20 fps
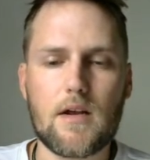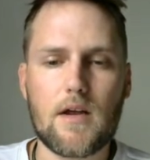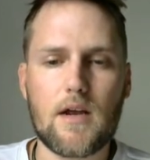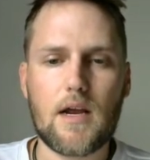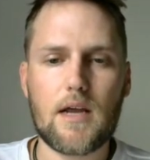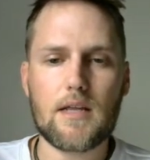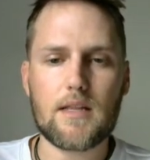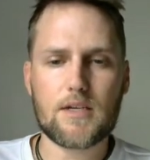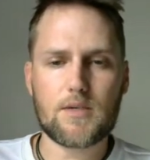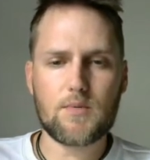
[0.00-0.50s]

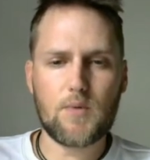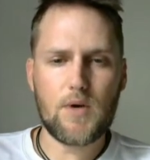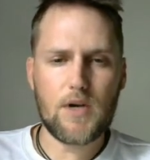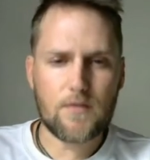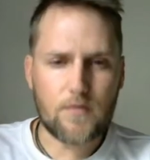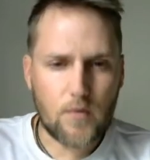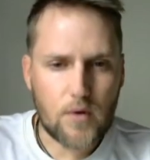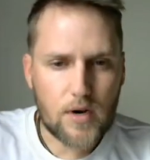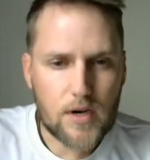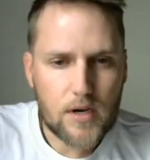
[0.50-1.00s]
and let's read
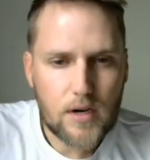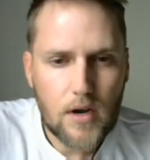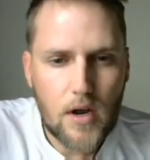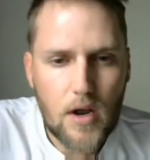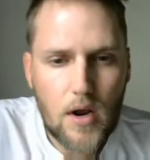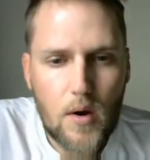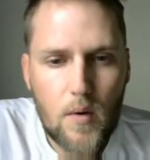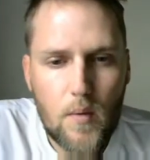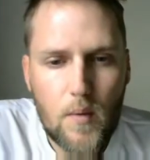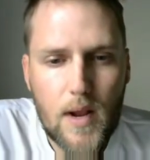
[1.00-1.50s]
it for you.
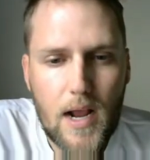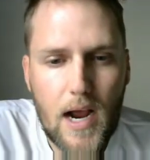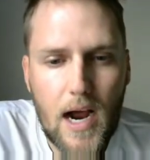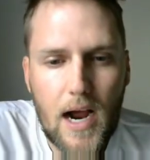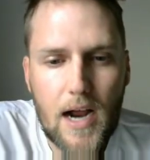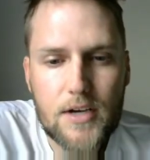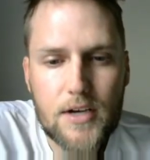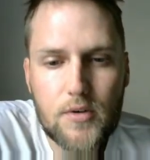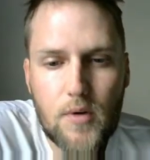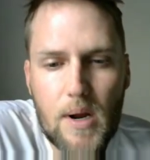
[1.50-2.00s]
We
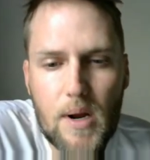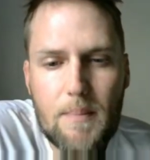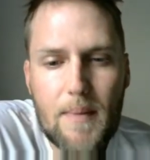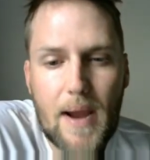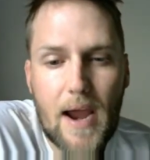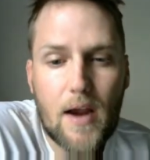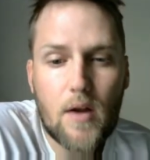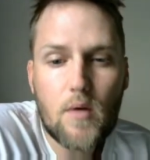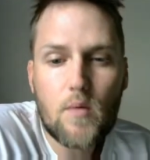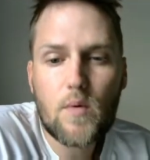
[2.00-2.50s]
got, during
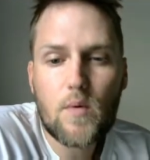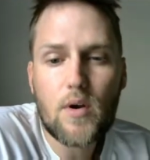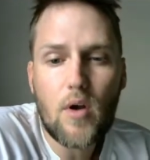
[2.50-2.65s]
battle, when